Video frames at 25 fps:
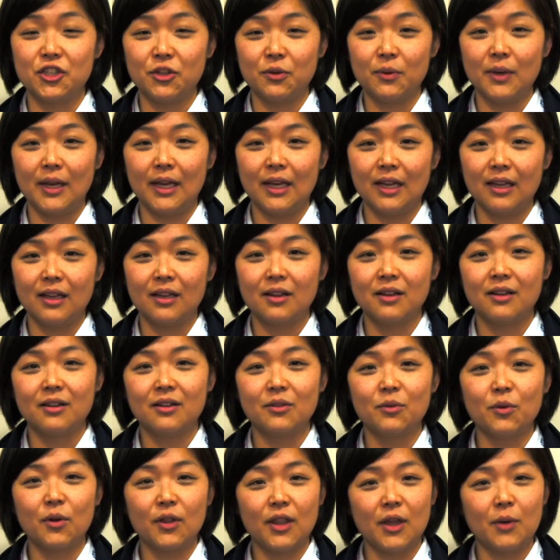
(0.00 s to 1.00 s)
doing
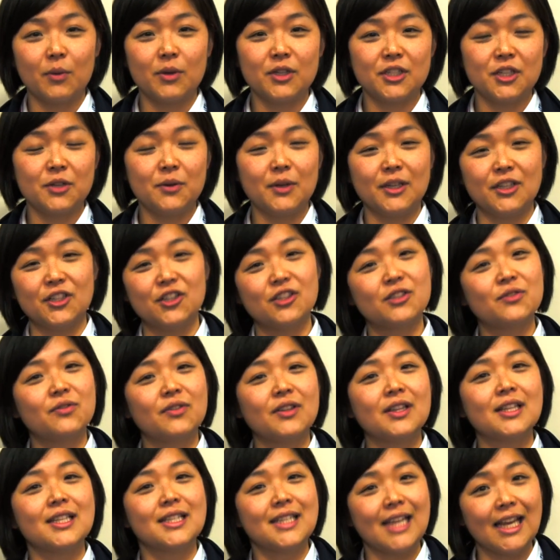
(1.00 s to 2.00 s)
what they were doing just for
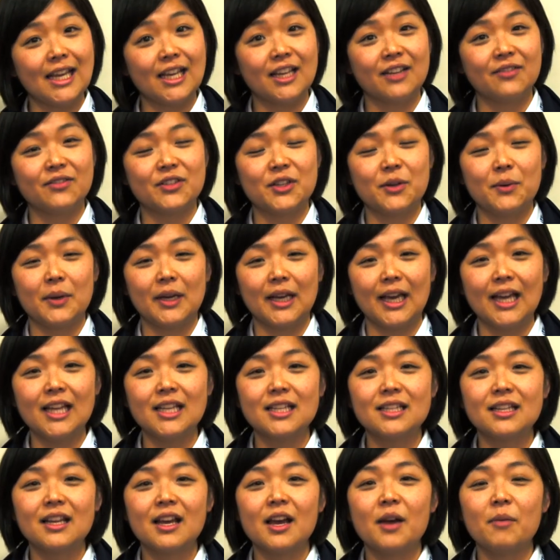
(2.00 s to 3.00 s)
the sake of doing
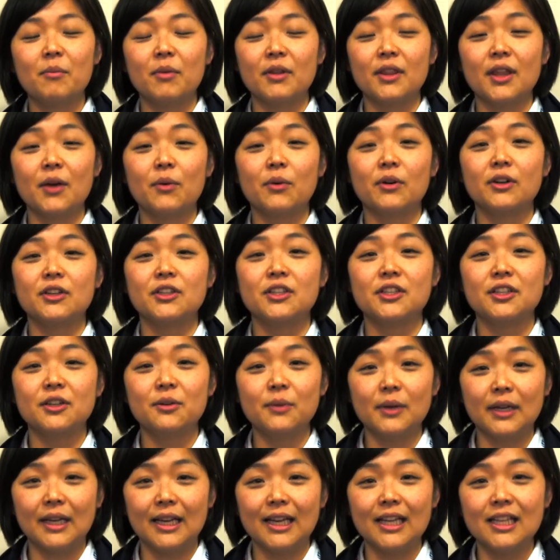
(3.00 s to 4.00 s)
it, but they were
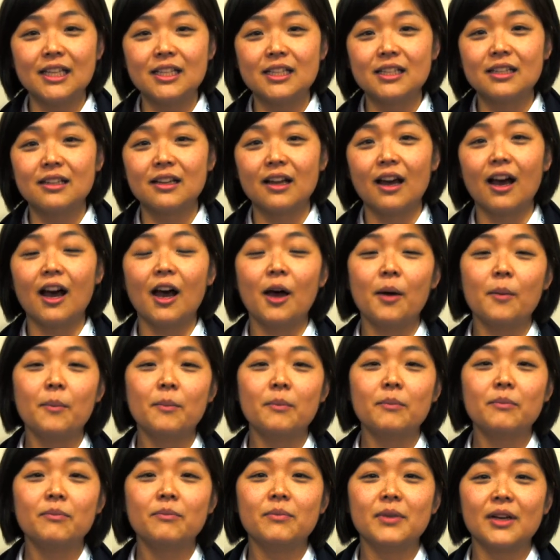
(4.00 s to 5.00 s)
doing it
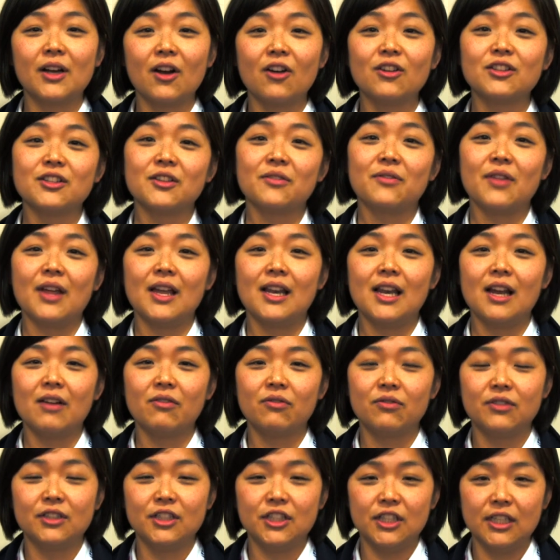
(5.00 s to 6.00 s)
because of their love
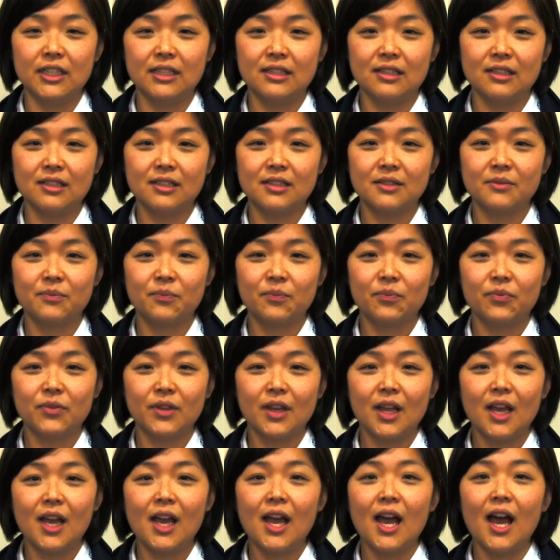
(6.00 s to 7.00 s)
for Jesus.
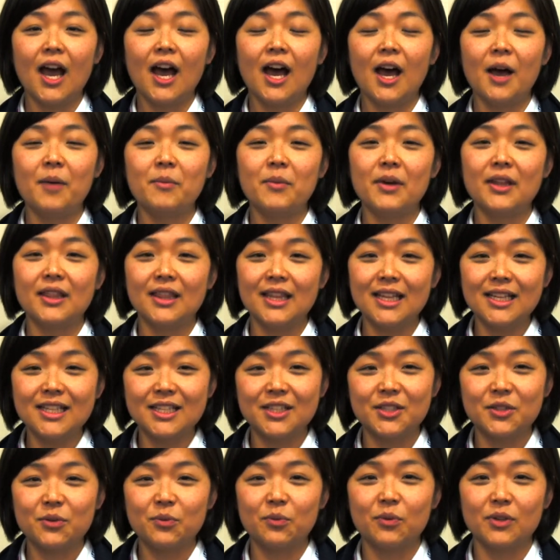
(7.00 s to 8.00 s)
And
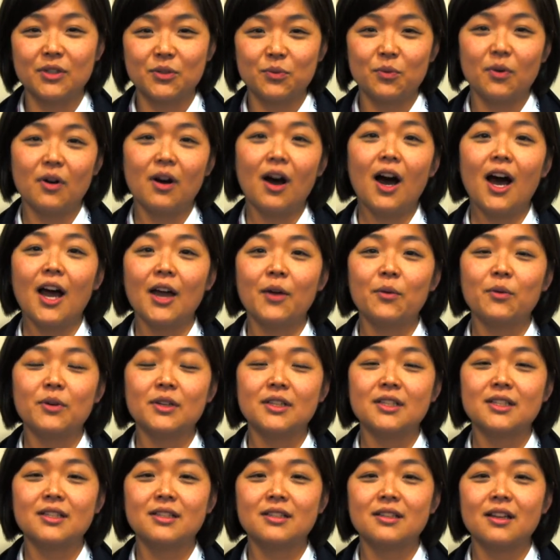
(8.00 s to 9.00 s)
this was what I
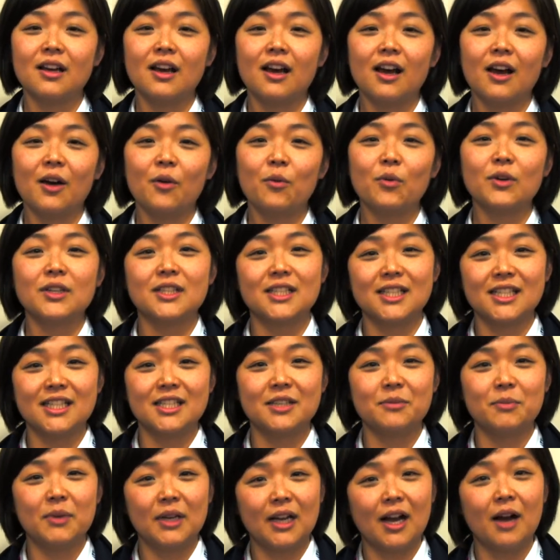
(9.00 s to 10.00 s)
was wanting
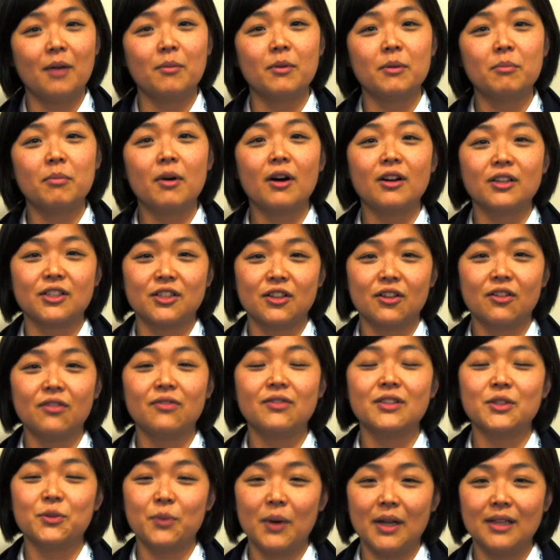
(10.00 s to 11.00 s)
to become a part of
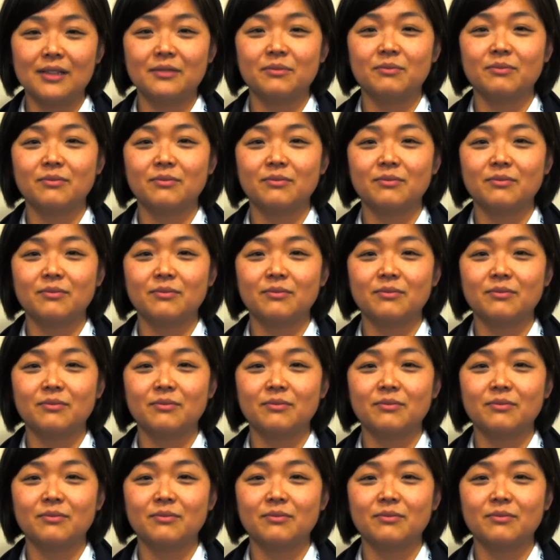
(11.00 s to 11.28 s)
as well.